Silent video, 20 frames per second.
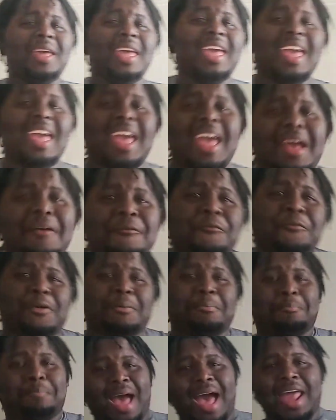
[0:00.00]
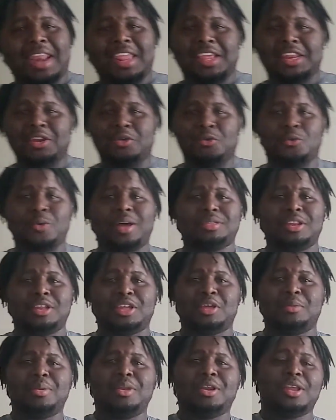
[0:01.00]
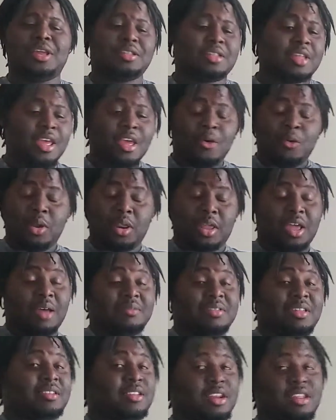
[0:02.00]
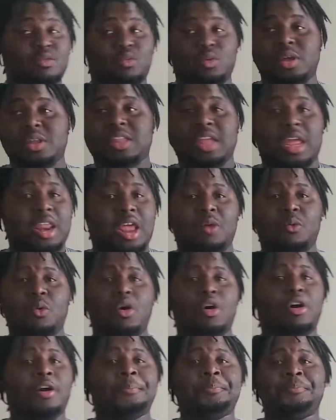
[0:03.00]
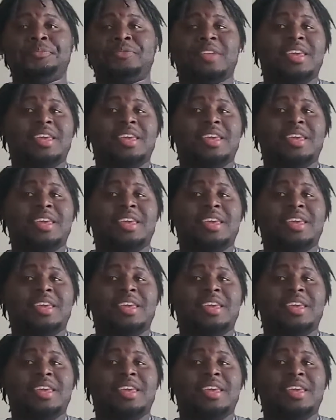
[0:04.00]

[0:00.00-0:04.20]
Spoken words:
everybody in the wrestling community is when it comes out to this Wednesday Night War,